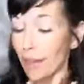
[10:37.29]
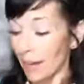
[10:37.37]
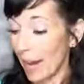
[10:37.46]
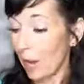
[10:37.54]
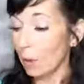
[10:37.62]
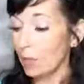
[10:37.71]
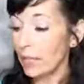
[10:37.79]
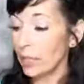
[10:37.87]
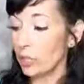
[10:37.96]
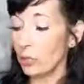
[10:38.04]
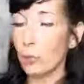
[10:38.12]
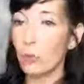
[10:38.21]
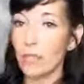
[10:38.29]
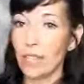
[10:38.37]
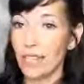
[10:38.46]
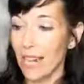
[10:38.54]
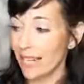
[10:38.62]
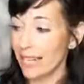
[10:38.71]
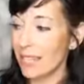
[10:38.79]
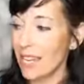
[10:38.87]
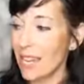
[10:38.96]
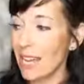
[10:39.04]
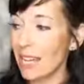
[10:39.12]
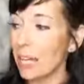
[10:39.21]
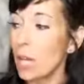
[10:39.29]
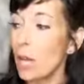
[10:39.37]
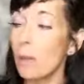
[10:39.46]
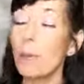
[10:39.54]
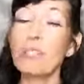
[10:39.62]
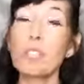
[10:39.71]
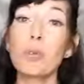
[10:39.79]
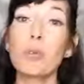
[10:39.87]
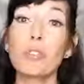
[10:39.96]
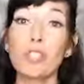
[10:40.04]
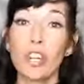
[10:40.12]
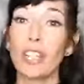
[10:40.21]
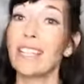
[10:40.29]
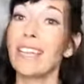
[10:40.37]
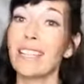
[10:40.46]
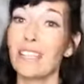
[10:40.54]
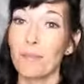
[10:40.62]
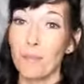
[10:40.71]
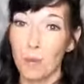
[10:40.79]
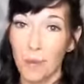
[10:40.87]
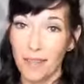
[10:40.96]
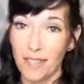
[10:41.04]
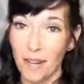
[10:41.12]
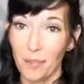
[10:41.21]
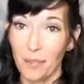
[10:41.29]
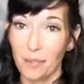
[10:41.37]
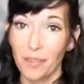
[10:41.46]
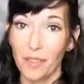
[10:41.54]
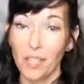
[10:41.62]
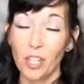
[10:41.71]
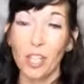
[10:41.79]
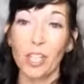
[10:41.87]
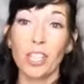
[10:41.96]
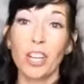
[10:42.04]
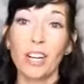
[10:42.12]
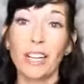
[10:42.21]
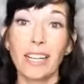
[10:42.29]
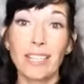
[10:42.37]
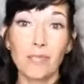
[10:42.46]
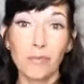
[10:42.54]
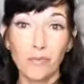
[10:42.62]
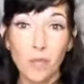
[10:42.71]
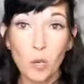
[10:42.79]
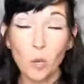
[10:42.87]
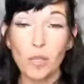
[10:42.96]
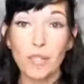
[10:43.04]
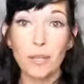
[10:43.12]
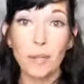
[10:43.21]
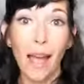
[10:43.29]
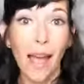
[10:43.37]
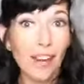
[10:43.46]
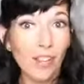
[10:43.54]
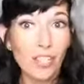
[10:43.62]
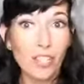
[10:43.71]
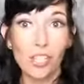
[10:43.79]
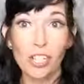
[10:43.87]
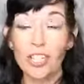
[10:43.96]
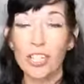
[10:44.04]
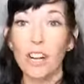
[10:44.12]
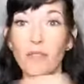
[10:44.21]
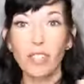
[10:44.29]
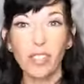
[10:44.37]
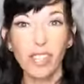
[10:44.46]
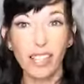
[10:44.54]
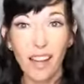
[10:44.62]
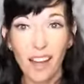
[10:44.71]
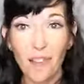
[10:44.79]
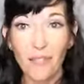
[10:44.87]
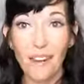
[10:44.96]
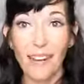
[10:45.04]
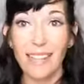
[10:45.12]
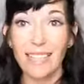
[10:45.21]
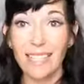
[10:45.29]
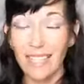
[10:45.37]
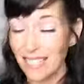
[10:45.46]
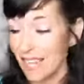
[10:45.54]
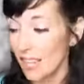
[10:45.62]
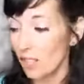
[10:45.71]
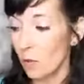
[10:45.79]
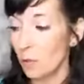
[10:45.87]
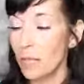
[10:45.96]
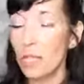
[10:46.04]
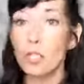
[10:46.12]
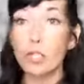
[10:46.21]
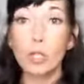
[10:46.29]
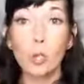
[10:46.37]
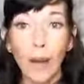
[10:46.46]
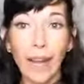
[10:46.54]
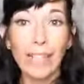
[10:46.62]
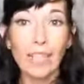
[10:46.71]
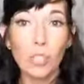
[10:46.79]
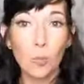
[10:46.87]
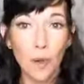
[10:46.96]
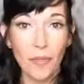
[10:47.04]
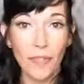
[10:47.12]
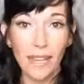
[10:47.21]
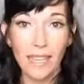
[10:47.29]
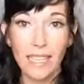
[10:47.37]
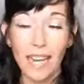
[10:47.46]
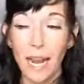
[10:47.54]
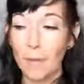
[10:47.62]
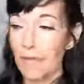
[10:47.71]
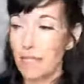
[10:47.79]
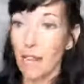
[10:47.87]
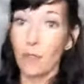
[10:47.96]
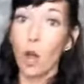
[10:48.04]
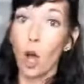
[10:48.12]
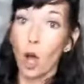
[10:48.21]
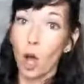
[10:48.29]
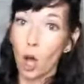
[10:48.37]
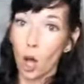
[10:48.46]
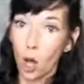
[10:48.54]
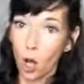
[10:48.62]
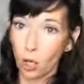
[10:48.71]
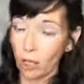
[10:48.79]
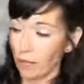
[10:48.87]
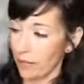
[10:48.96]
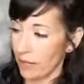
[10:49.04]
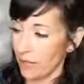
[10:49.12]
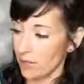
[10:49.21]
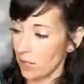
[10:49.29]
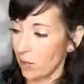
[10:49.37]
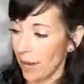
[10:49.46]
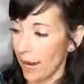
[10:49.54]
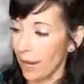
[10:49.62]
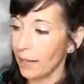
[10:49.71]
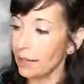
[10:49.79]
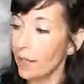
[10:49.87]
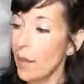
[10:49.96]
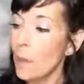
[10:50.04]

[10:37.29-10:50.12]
Not only can you move to the next thing, but you will start getting some momentum. You're gonna start getting some fuel, some energy. You're gonna start feeling confident and successful because you're trying to do one thing at a time instead of all of this, okay?